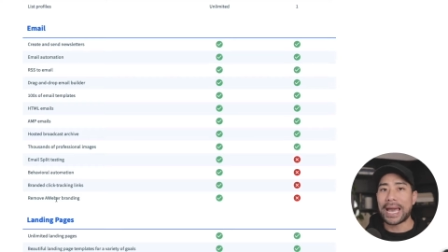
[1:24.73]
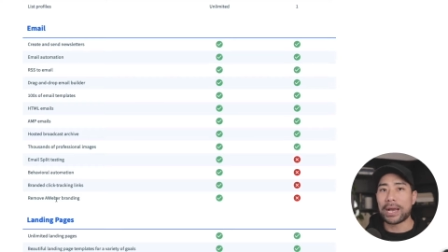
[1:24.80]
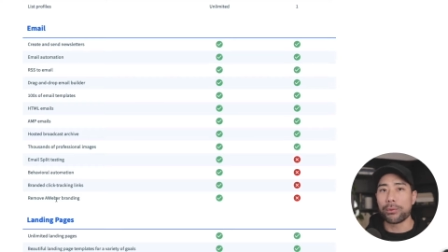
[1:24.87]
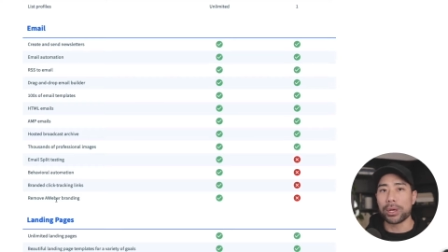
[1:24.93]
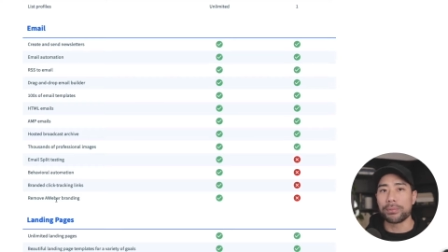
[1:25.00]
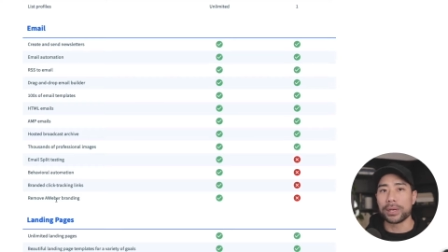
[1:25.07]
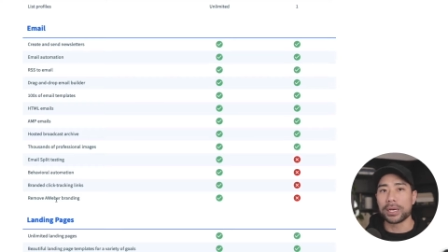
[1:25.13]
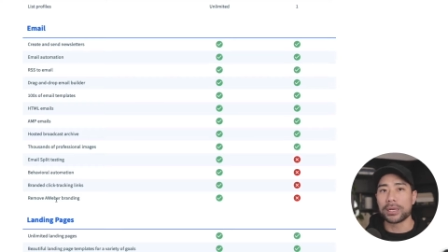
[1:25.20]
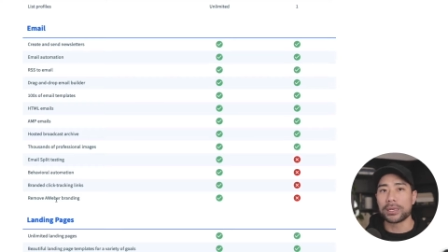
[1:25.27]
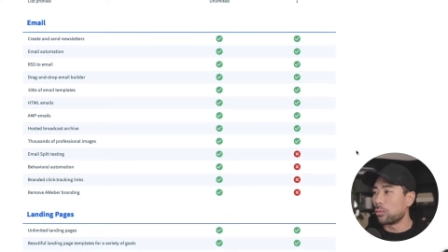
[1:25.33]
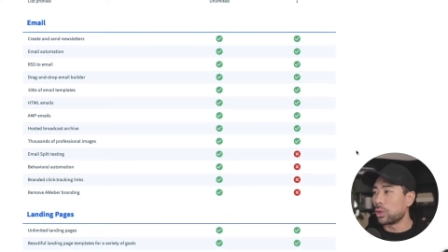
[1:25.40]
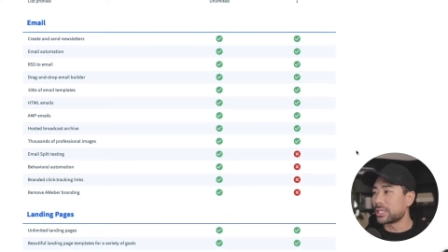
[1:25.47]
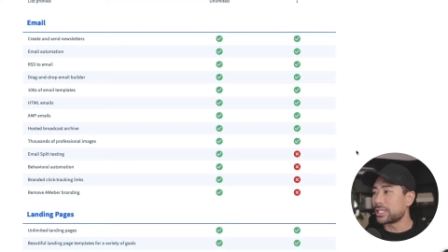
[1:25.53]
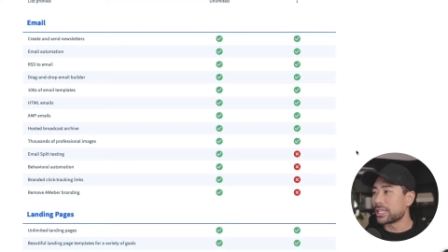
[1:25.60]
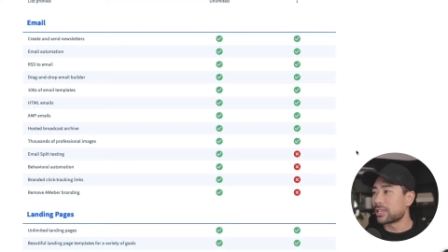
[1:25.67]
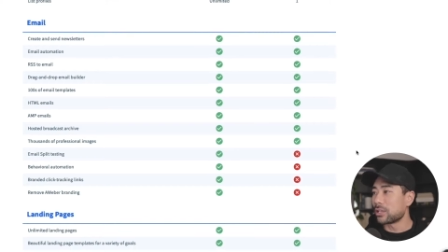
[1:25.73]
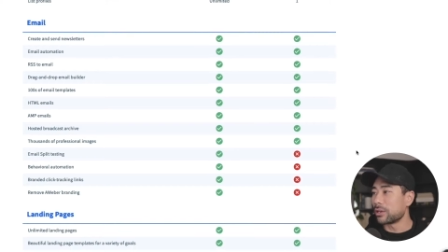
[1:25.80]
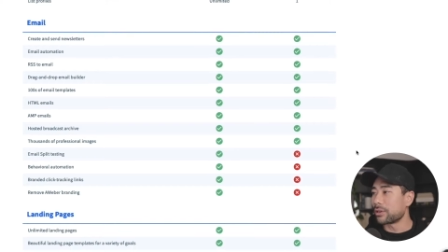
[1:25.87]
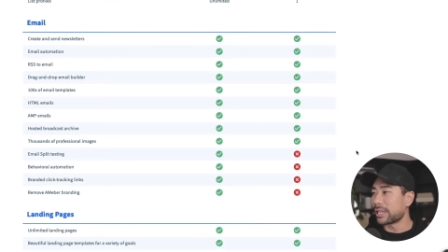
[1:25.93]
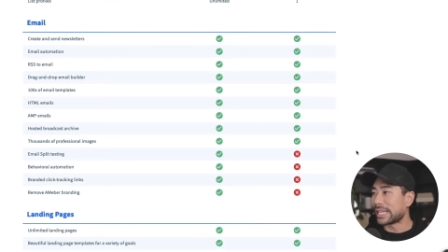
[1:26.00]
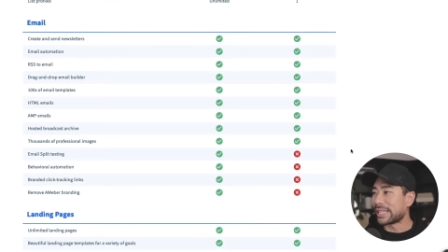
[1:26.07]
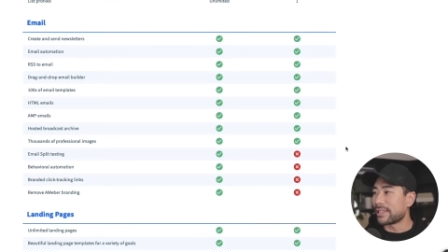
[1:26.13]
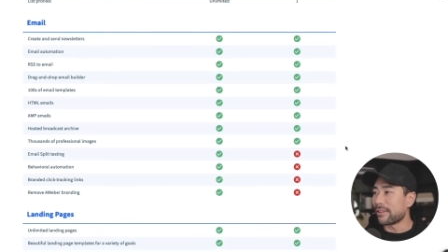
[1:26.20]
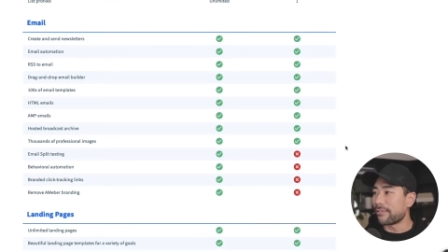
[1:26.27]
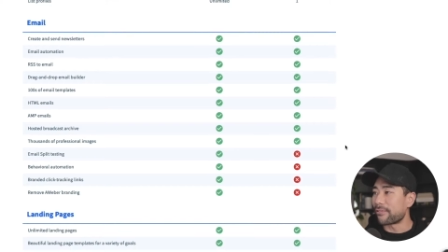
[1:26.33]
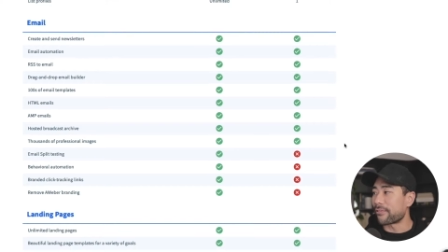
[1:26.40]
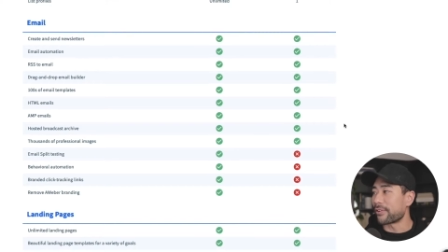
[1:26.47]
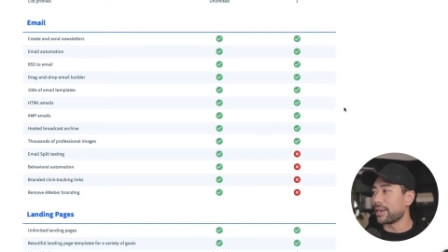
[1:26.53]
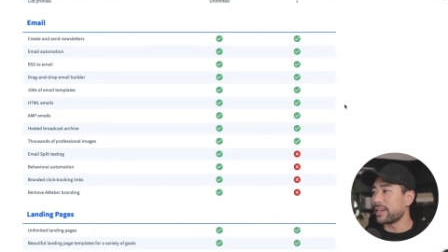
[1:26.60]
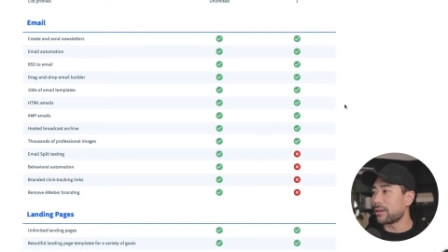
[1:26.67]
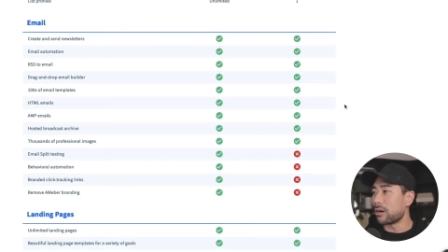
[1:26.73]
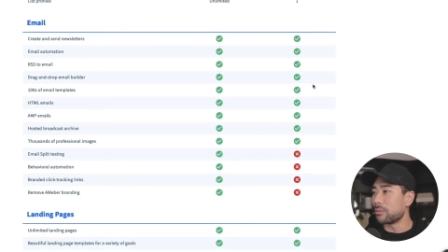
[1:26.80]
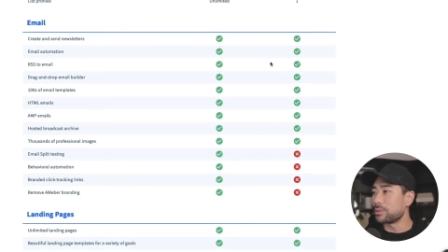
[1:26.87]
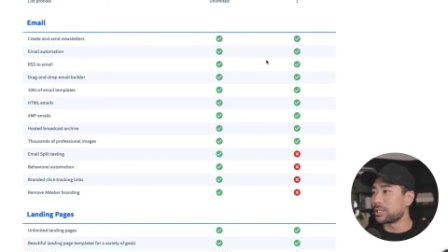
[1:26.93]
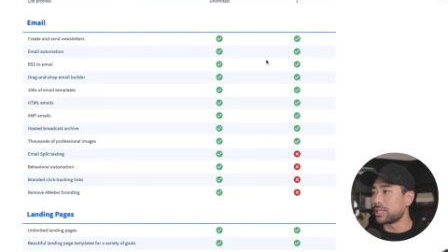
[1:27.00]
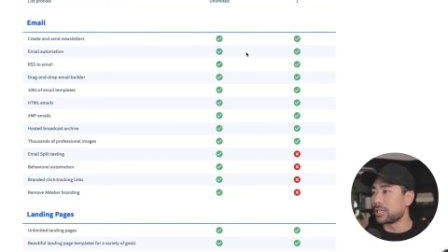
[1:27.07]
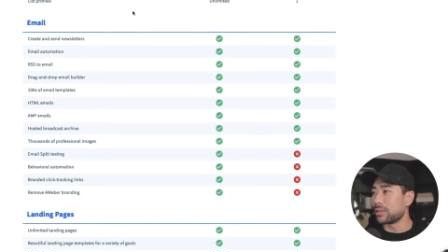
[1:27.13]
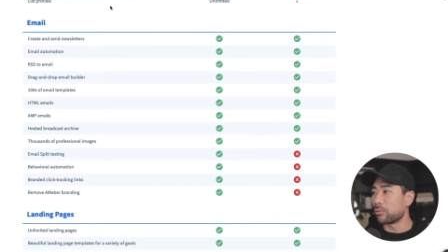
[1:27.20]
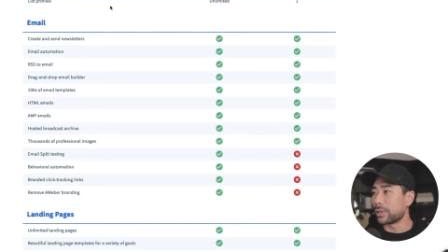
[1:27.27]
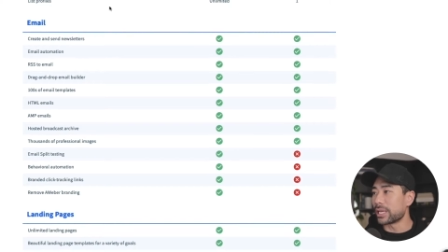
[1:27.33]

Aweber. What's included in the free option,